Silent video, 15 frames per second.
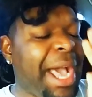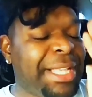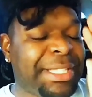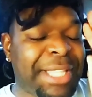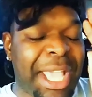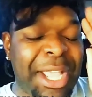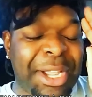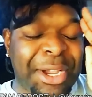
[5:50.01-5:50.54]
I
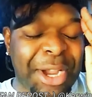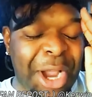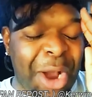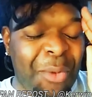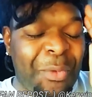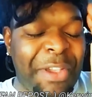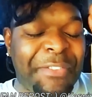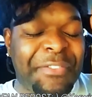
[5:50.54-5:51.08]
say,
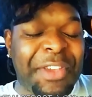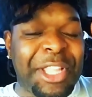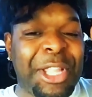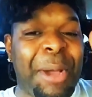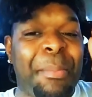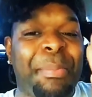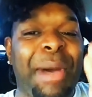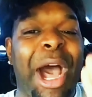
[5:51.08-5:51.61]
girl, we
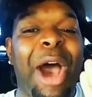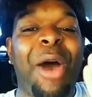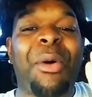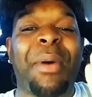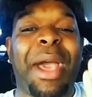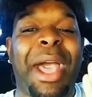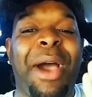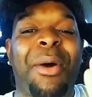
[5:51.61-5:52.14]
finna
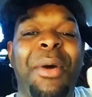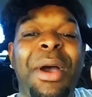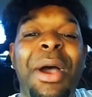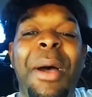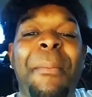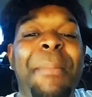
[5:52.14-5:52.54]
ball out.